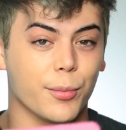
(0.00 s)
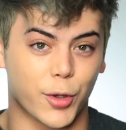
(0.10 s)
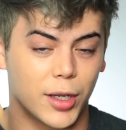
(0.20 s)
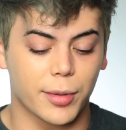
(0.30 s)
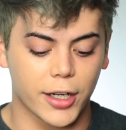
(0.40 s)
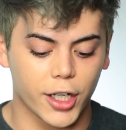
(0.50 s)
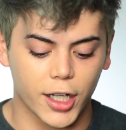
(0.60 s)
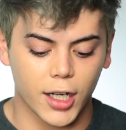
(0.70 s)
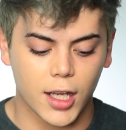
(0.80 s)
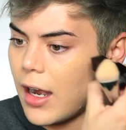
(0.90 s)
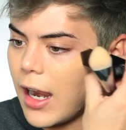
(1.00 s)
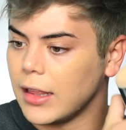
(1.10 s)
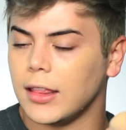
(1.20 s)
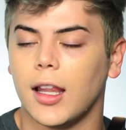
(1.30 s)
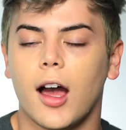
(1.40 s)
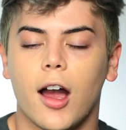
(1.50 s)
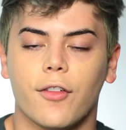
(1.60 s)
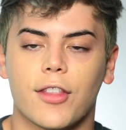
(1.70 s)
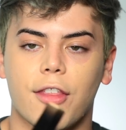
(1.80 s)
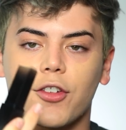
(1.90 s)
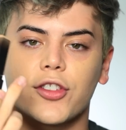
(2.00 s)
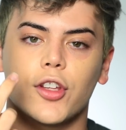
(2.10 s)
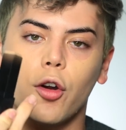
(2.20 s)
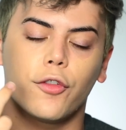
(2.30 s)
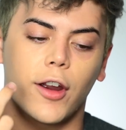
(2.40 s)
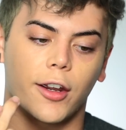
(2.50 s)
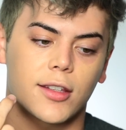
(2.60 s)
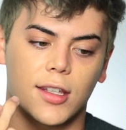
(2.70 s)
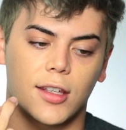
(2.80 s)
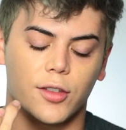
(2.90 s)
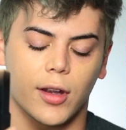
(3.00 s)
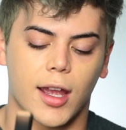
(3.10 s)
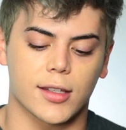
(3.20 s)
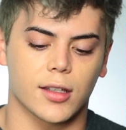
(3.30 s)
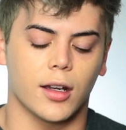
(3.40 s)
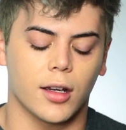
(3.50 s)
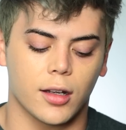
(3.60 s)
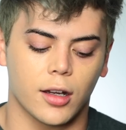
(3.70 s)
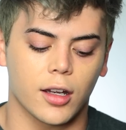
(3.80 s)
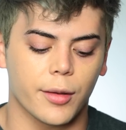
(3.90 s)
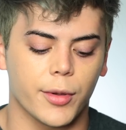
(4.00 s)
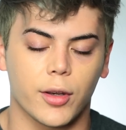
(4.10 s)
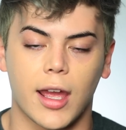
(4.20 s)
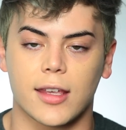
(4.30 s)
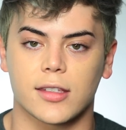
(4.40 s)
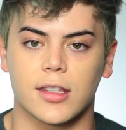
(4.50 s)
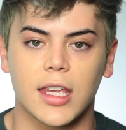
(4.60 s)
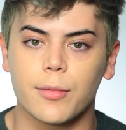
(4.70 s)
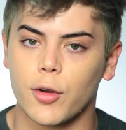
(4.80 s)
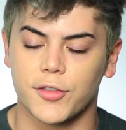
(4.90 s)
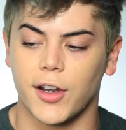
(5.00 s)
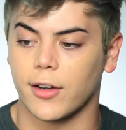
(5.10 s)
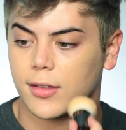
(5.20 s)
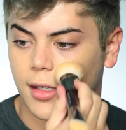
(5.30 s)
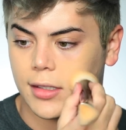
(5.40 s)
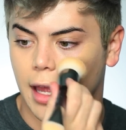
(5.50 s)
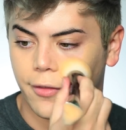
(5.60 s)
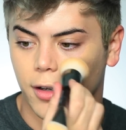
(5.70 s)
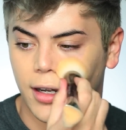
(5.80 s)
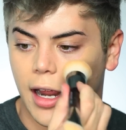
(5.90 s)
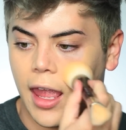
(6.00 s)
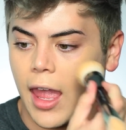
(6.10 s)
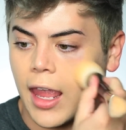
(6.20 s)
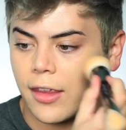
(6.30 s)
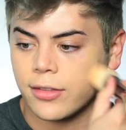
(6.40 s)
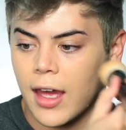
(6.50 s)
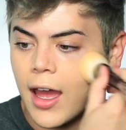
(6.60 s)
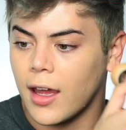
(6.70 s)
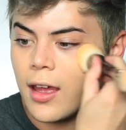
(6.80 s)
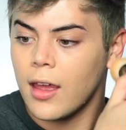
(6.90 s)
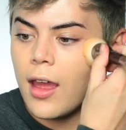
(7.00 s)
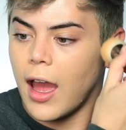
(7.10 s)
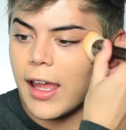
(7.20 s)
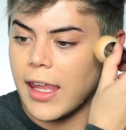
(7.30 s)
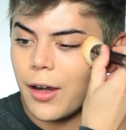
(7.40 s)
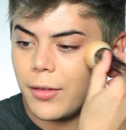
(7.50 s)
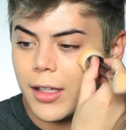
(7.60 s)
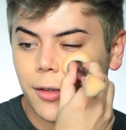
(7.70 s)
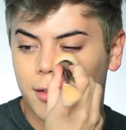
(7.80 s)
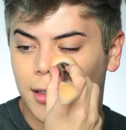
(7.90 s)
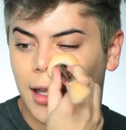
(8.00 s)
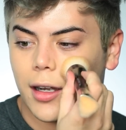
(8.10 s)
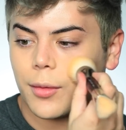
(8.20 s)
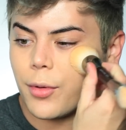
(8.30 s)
beauty blender. And I love that there's no fragrance in this, you guys. Huda Beauty has the most fragrances ever, and I hate that. I can't really use a lot of her